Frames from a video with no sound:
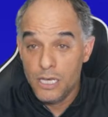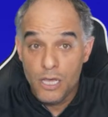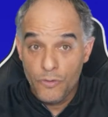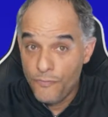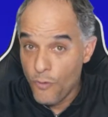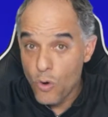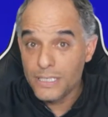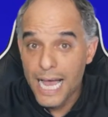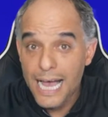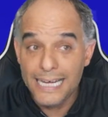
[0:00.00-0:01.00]
4
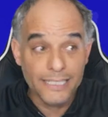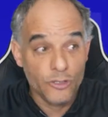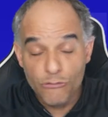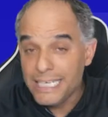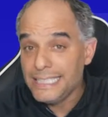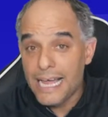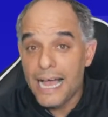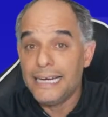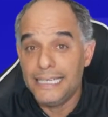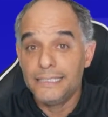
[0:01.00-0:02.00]
died, 3
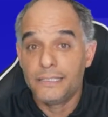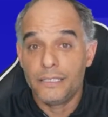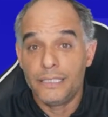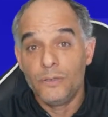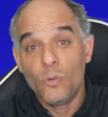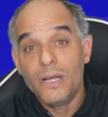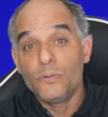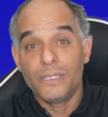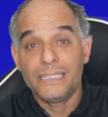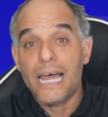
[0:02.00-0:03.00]
died instantly, 1
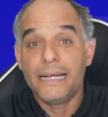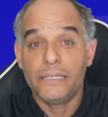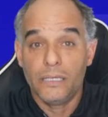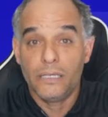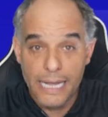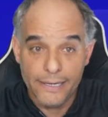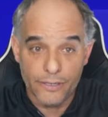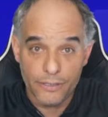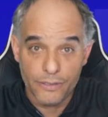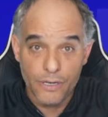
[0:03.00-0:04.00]
would die later
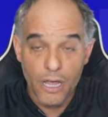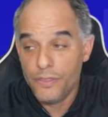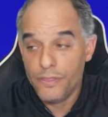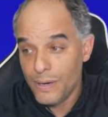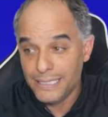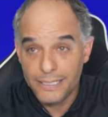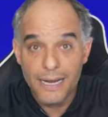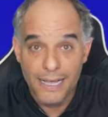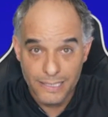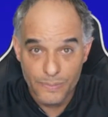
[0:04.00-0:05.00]
on the way to the
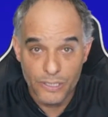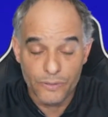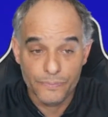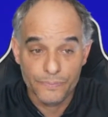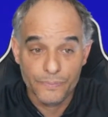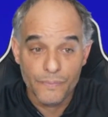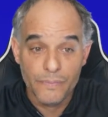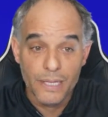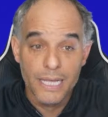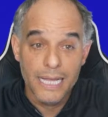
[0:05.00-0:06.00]
hospital.
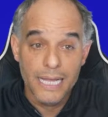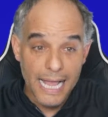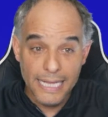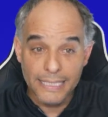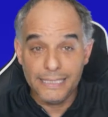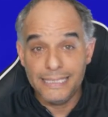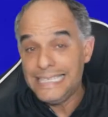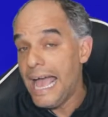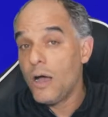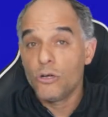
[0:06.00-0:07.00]
And
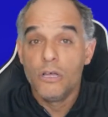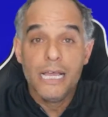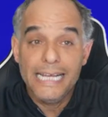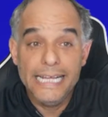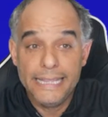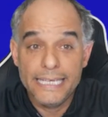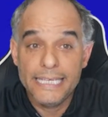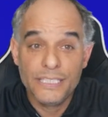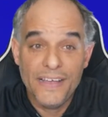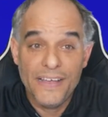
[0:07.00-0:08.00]
now Ethan is
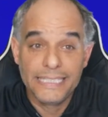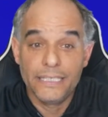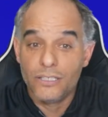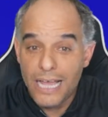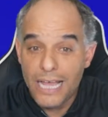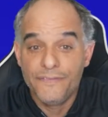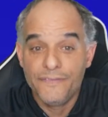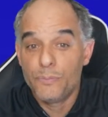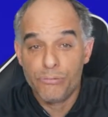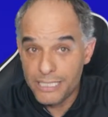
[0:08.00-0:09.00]
facing life in
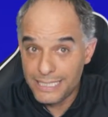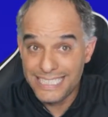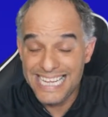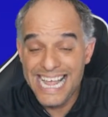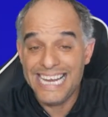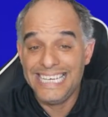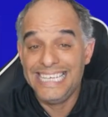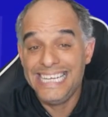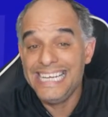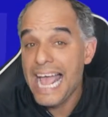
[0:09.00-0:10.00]
prison, and
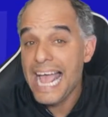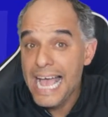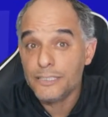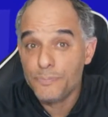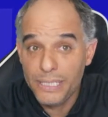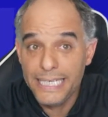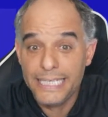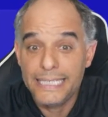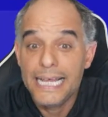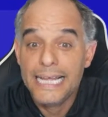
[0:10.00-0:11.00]
he has
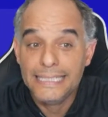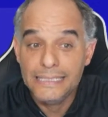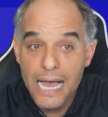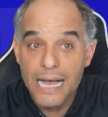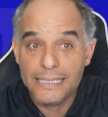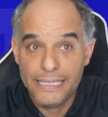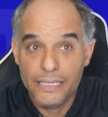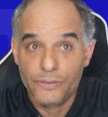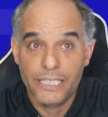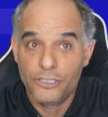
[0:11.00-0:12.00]
pleaded not
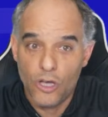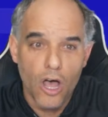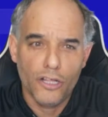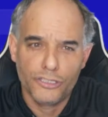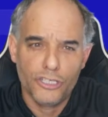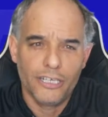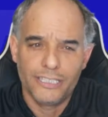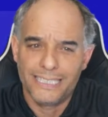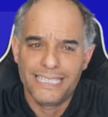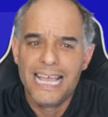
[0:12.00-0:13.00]
guilty to all
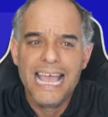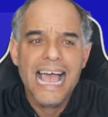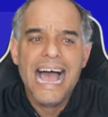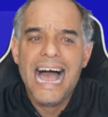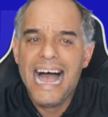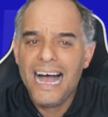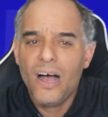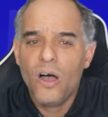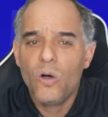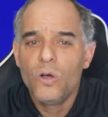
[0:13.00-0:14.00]
charges.
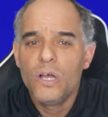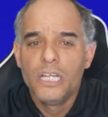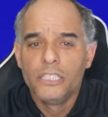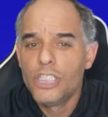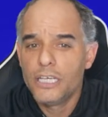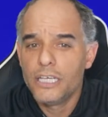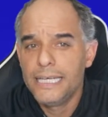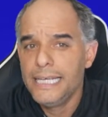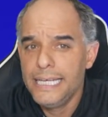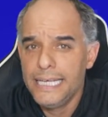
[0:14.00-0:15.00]
How does
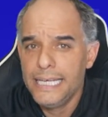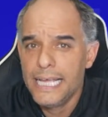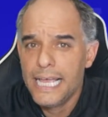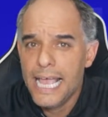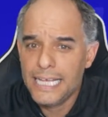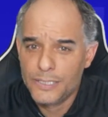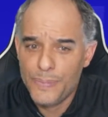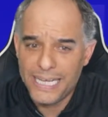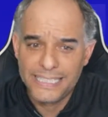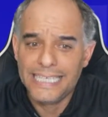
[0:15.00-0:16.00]
he
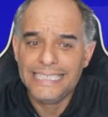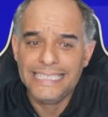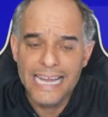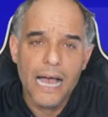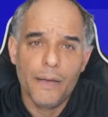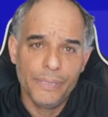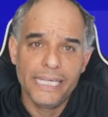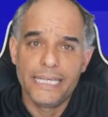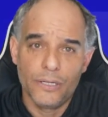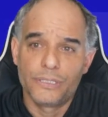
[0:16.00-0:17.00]
expect to not be
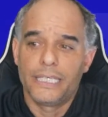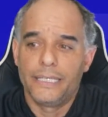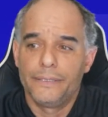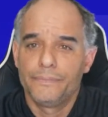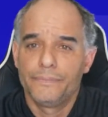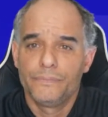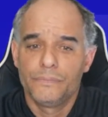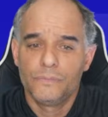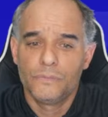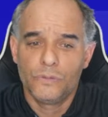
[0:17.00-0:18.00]
guilty?
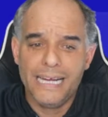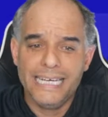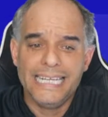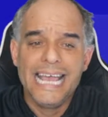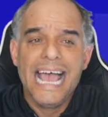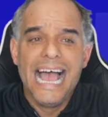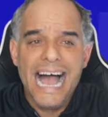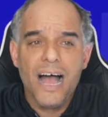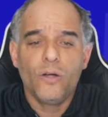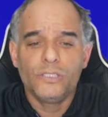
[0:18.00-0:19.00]
Right?
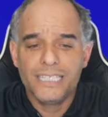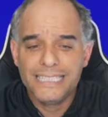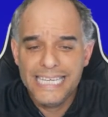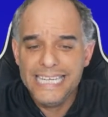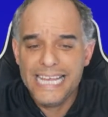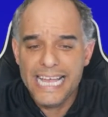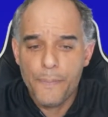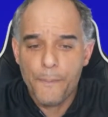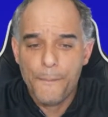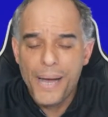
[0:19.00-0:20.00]
How does he
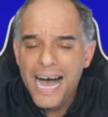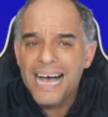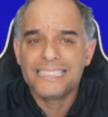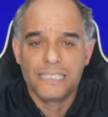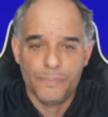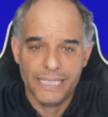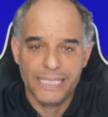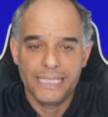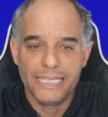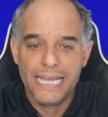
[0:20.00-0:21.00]

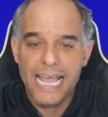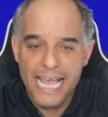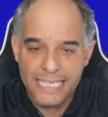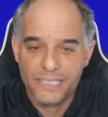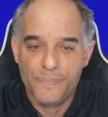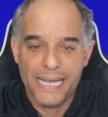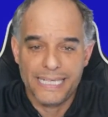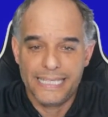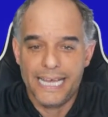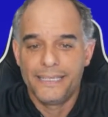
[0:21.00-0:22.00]
possibly expect
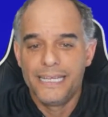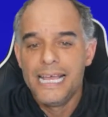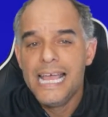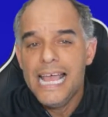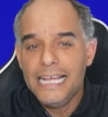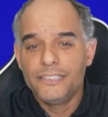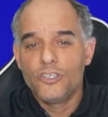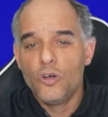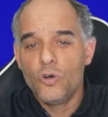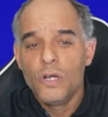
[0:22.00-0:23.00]
that? And
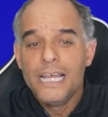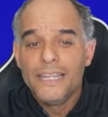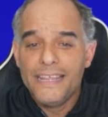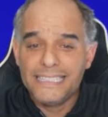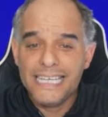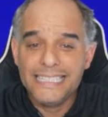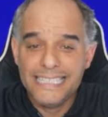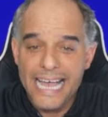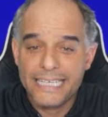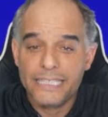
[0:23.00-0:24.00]
so that's
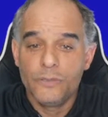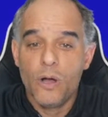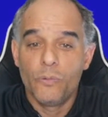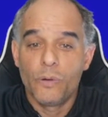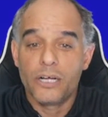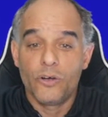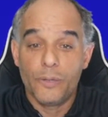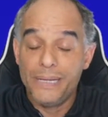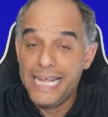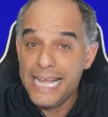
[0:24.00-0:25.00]
exactly what we're going to
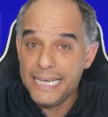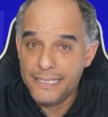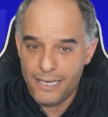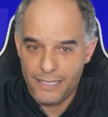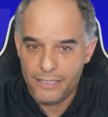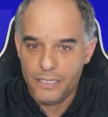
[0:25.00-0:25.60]
be hitting on.